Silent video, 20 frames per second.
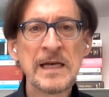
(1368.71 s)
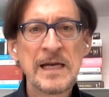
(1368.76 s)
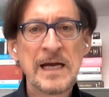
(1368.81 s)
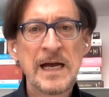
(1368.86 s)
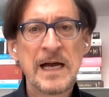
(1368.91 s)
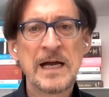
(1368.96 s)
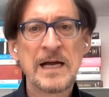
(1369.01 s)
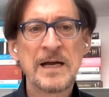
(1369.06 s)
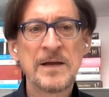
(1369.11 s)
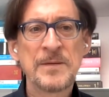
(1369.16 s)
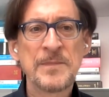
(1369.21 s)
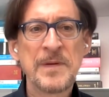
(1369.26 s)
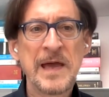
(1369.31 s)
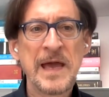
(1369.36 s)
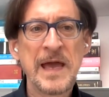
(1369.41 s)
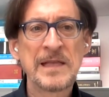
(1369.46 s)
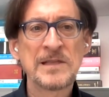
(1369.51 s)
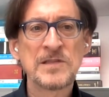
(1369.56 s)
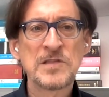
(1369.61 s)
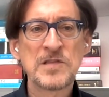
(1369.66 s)
Um,
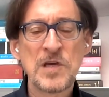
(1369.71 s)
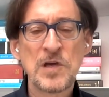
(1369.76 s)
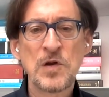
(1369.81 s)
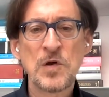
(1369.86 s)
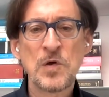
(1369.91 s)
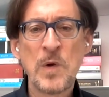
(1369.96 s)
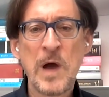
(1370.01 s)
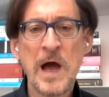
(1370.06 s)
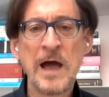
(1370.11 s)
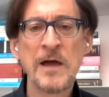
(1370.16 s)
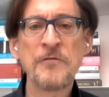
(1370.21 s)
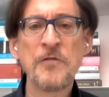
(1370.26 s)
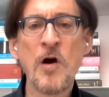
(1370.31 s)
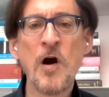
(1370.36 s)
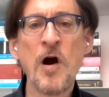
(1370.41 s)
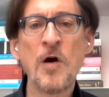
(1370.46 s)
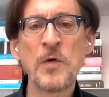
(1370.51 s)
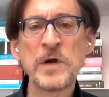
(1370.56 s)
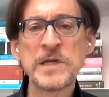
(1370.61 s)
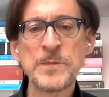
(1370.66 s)
and so I've
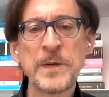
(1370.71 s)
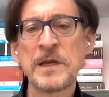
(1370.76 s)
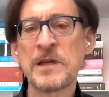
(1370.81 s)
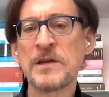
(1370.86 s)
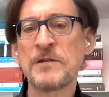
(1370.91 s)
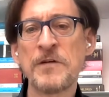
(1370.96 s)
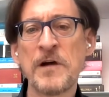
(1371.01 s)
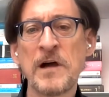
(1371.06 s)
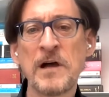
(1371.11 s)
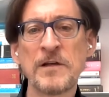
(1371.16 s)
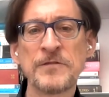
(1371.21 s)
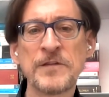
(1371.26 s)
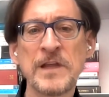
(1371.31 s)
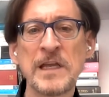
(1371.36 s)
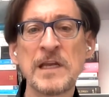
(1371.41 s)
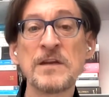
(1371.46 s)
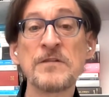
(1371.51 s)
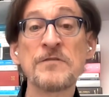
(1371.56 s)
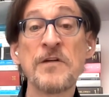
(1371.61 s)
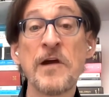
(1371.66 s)
always been involved
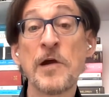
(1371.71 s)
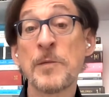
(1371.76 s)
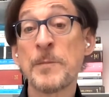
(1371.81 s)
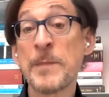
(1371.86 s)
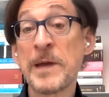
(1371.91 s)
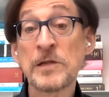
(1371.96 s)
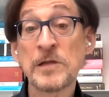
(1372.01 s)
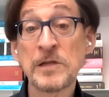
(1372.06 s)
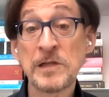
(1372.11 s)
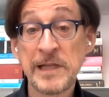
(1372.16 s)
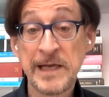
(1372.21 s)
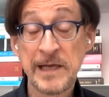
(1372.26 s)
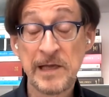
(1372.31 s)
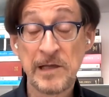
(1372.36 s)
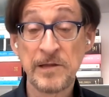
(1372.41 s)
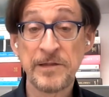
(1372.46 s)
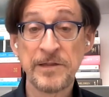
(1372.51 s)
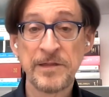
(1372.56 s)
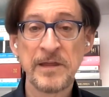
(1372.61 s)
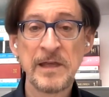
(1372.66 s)
in environmental
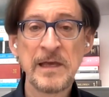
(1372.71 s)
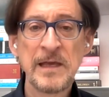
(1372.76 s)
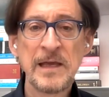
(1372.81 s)
health